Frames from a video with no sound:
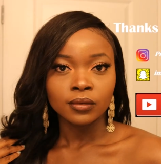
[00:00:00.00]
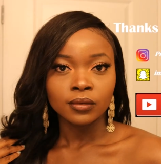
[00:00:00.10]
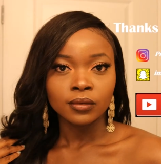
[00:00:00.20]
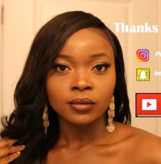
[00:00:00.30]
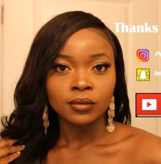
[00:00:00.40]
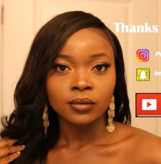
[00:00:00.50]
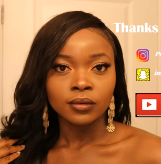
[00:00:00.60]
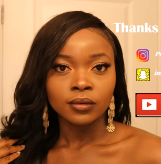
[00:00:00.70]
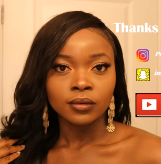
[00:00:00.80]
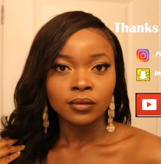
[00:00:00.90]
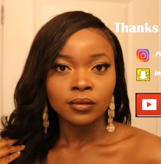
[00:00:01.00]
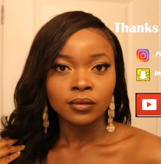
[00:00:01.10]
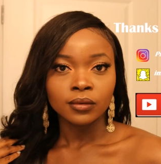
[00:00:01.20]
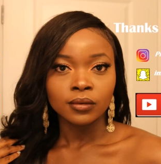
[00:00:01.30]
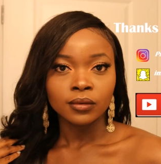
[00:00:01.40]

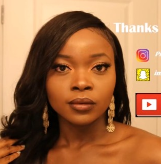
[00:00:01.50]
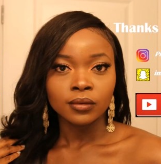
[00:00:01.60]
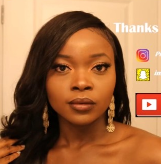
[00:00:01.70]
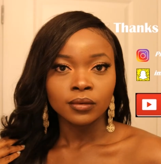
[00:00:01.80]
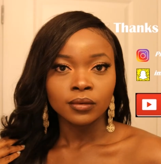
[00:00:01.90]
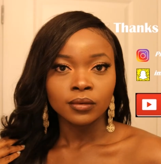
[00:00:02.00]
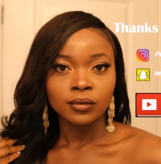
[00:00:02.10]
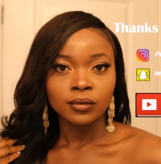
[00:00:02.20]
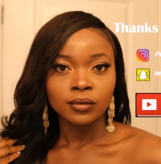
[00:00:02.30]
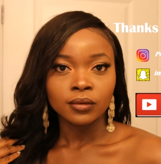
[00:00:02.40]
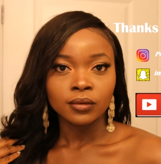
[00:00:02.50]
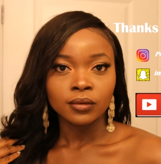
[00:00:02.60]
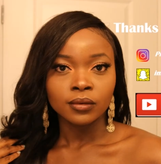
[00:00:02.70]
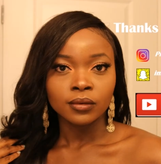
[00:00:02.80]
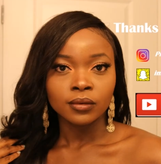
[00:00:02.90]

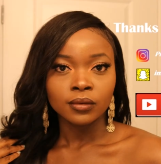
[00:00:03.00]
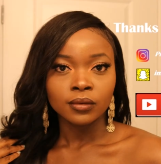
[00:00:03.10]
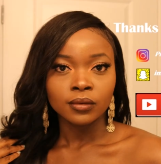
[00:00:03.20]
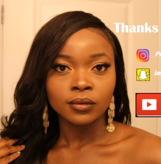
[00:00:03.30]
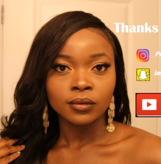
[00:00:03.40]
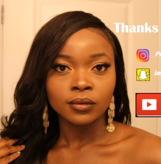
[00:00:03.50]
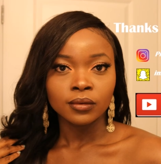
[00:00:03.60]
(no one is talking)